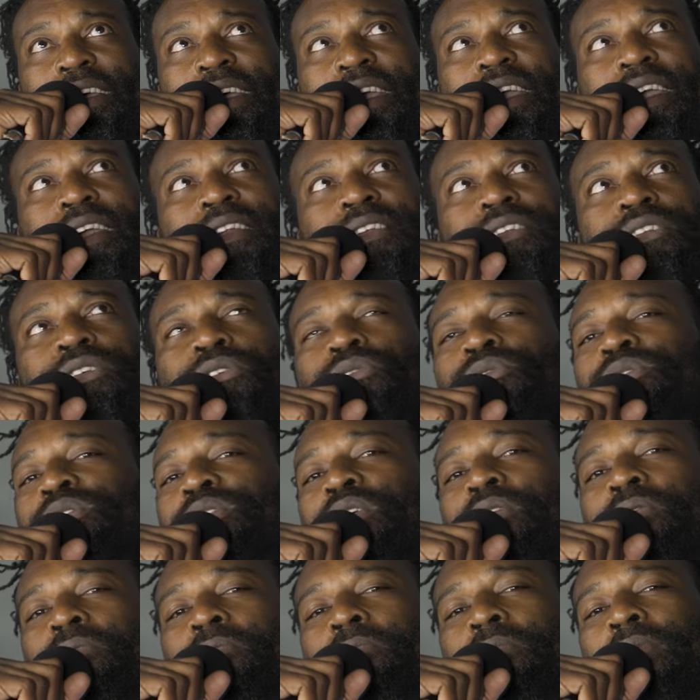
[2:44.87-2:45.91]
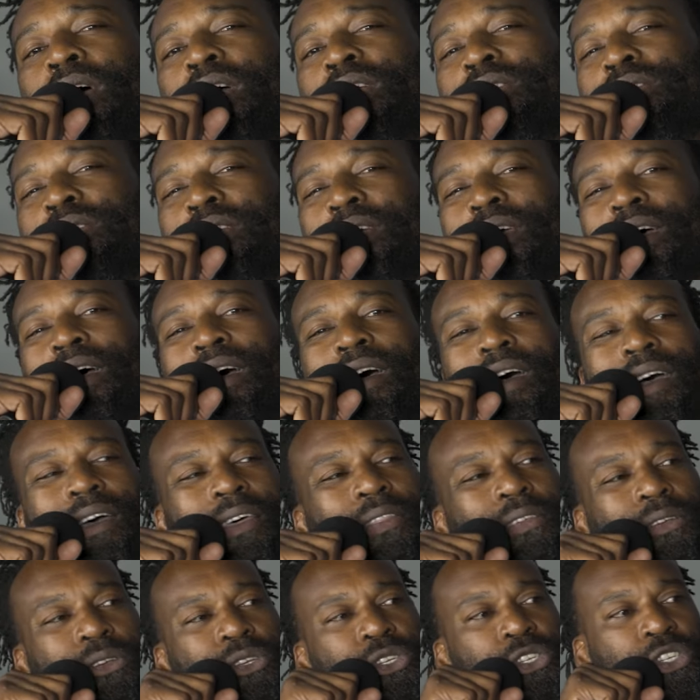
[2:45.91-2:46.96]
he do so much
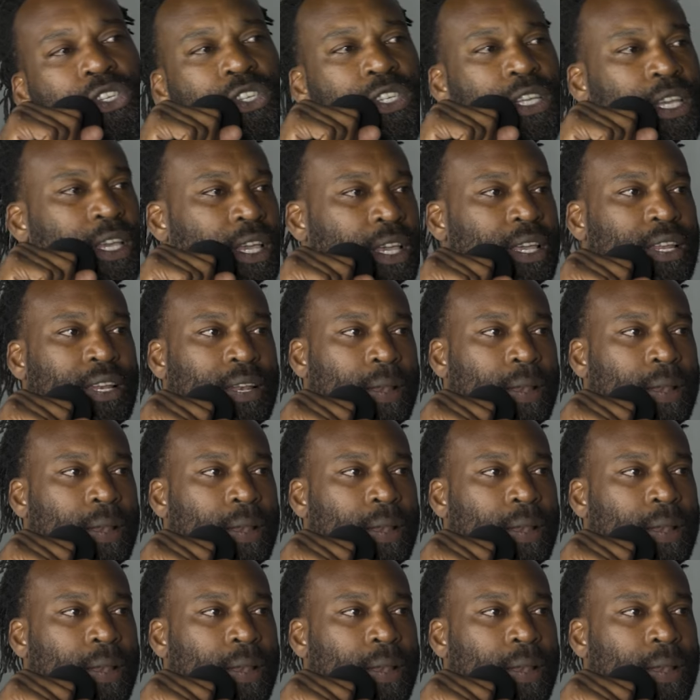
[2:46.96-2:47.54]
other shit.